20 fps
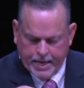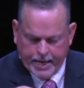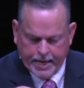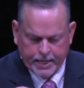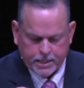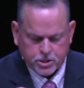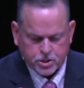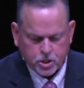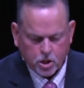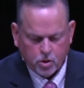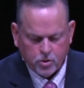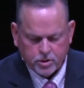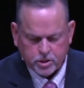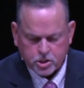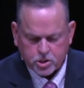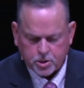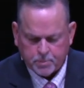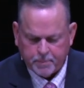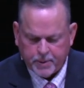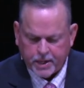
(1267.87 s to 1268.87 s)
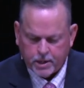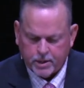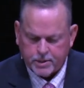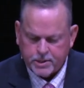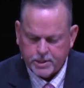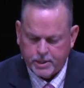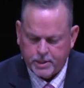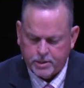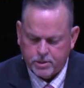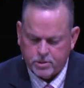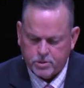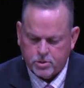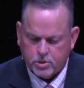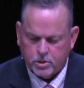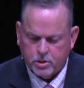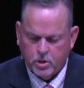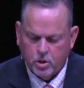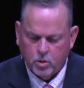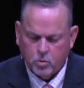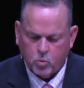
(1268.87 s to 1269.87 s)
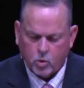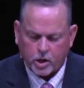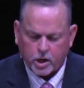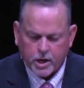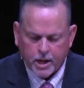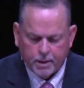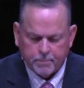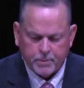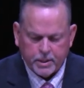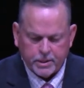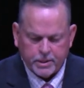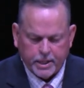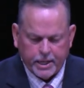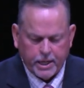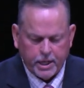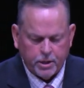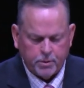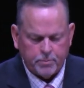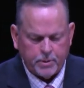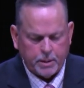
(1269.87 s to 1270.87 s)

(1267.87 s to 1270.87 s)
And so the Samaritans were coming to him.